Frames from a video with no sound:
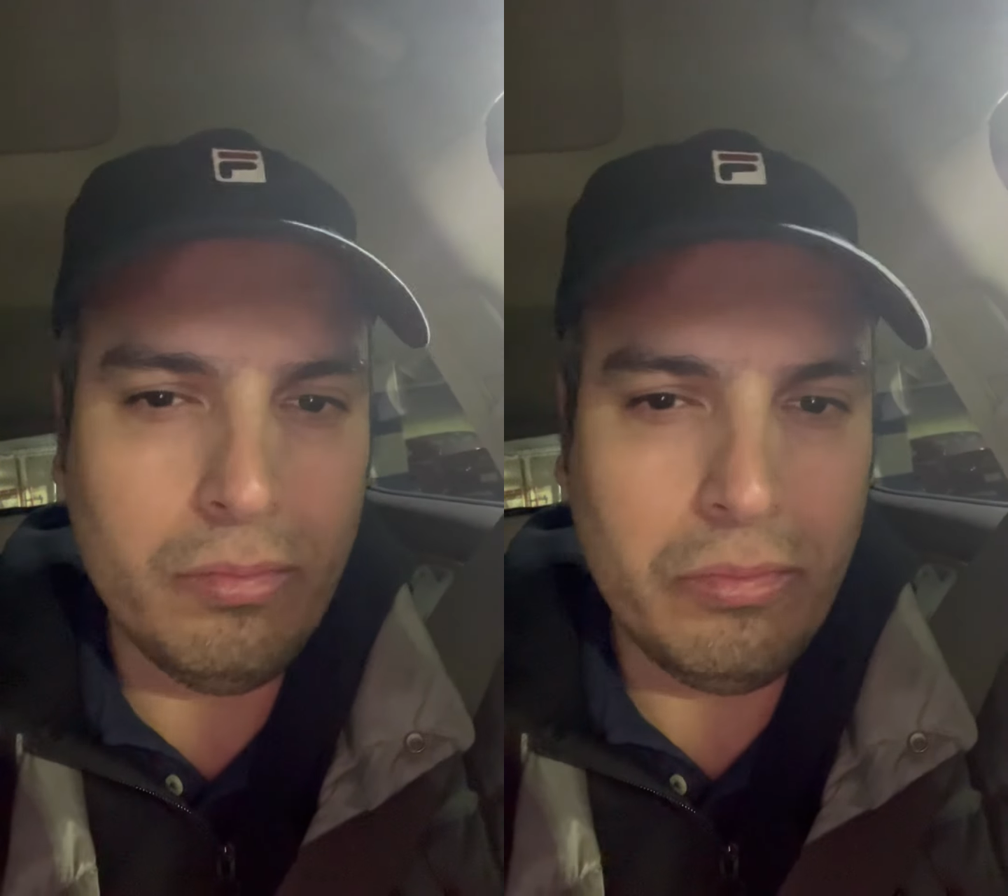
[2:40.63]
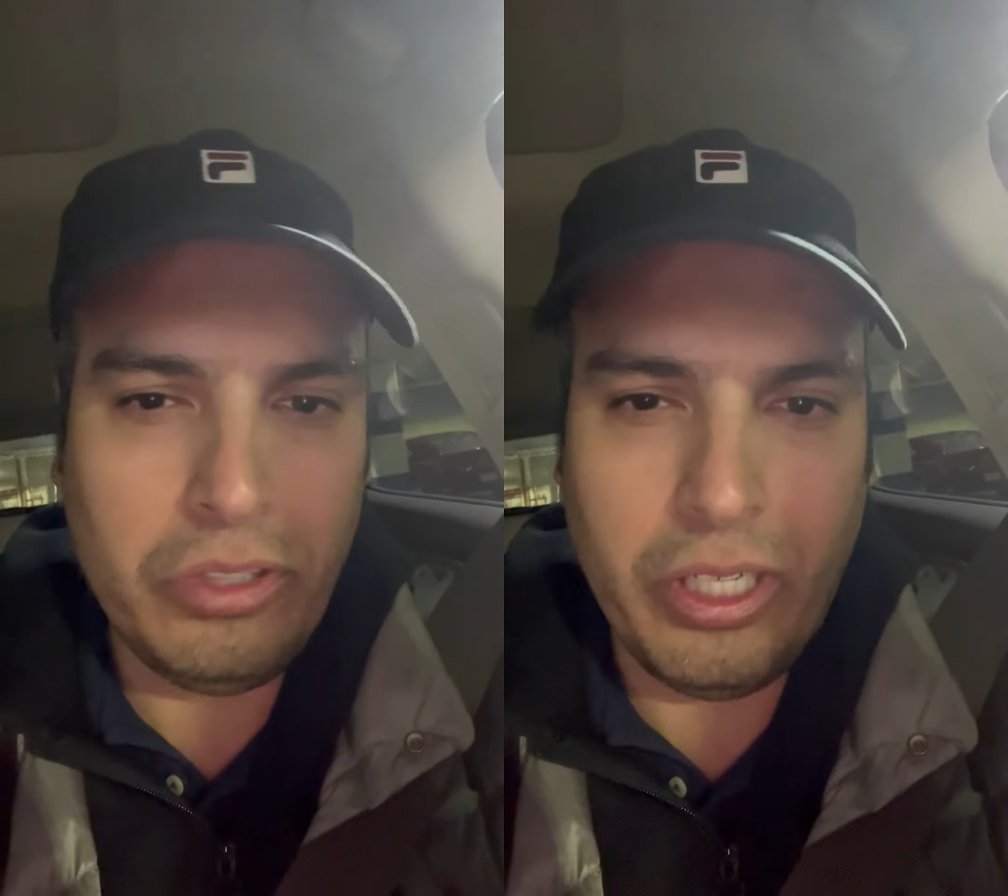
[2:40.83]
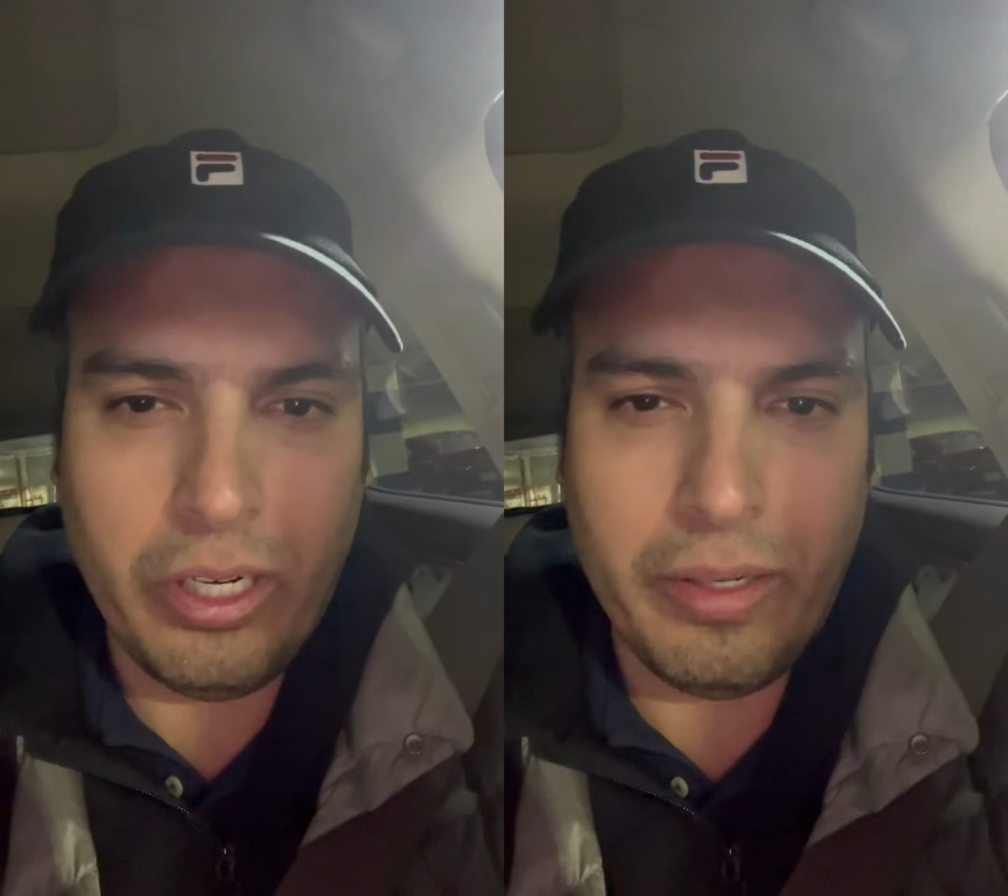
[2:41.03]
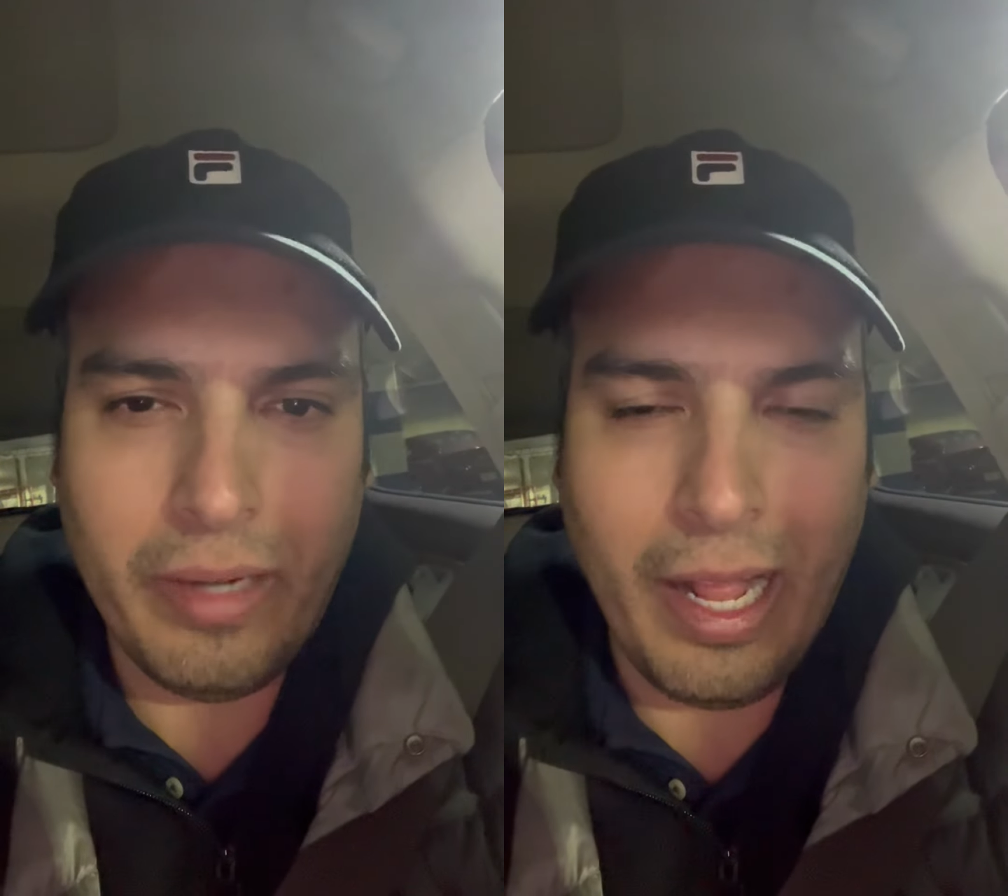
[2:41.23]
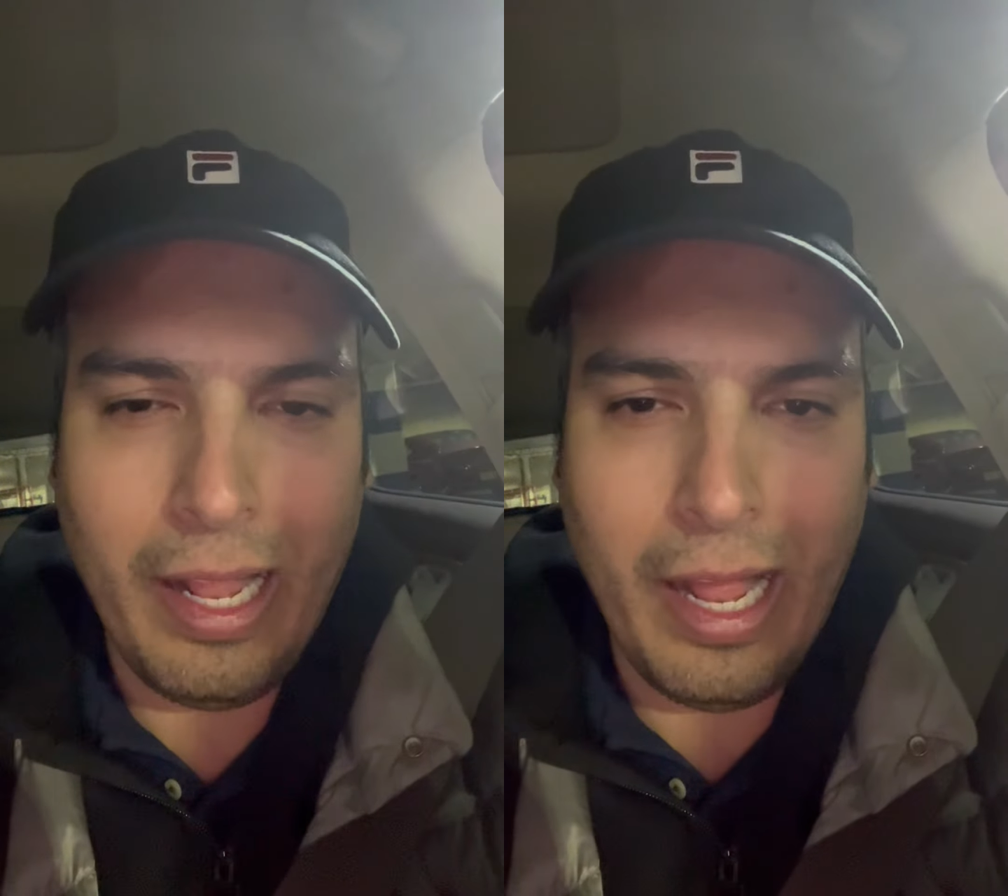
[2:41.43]
share
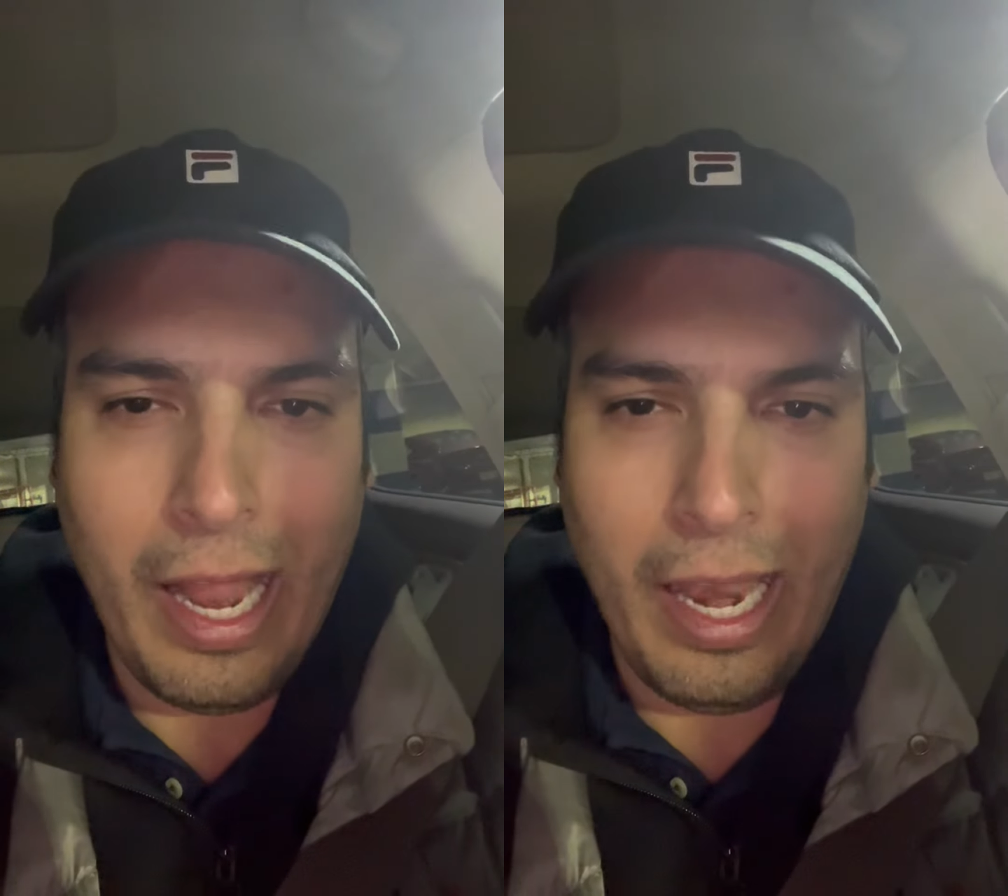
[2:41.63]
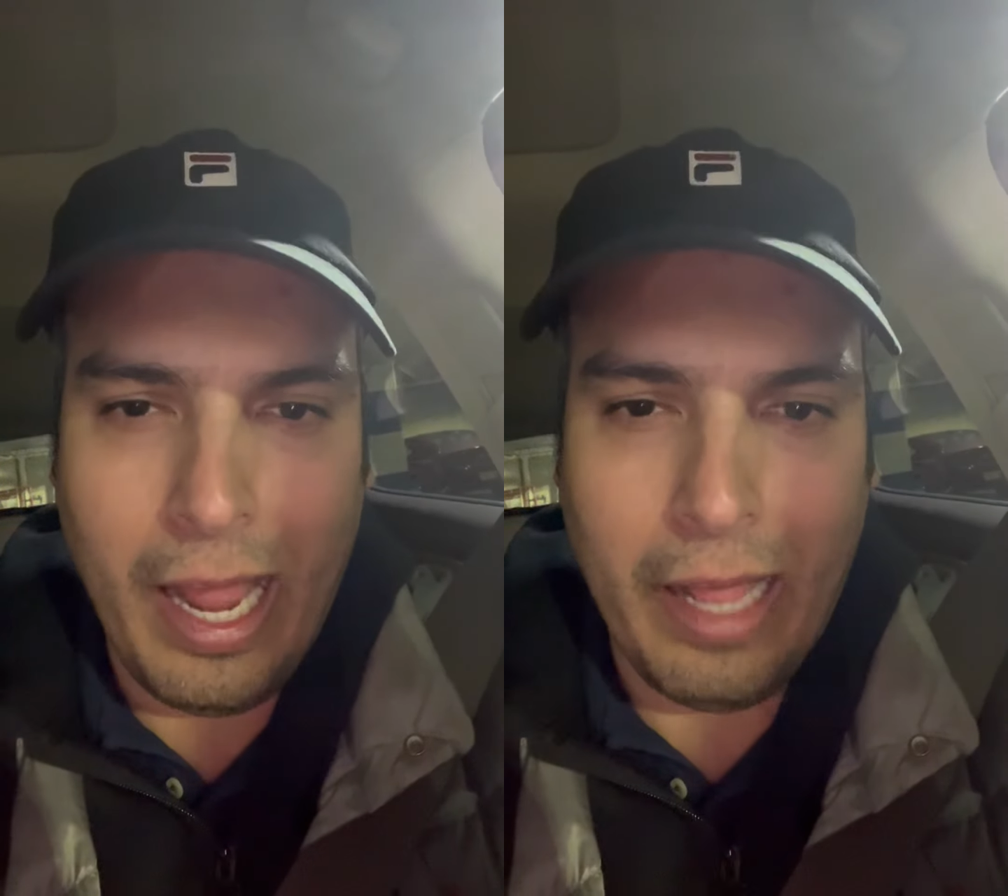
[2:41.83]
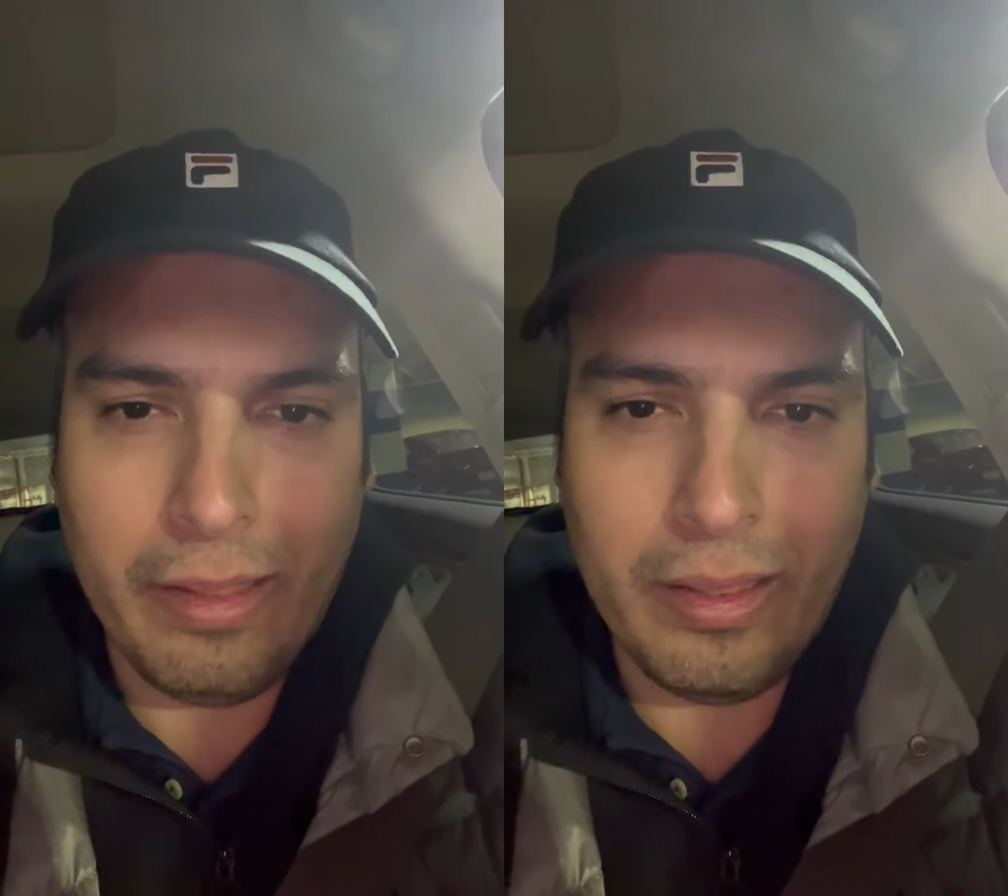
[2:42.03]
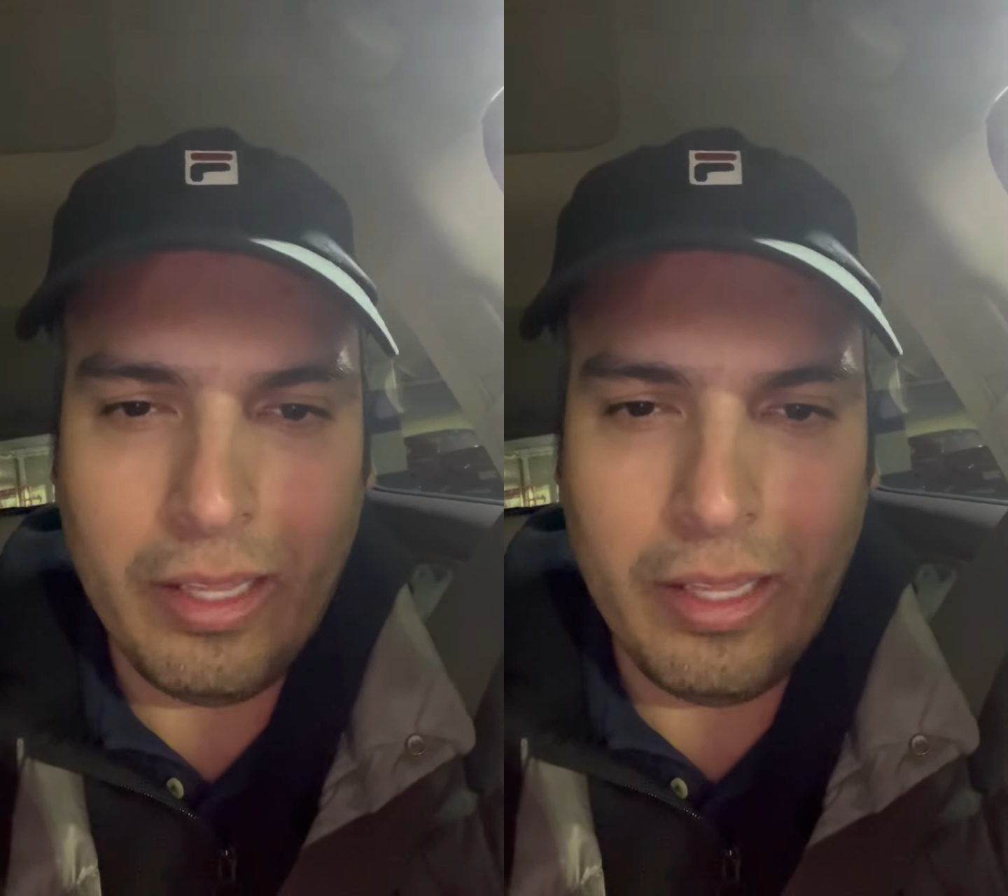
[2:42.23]
a lot.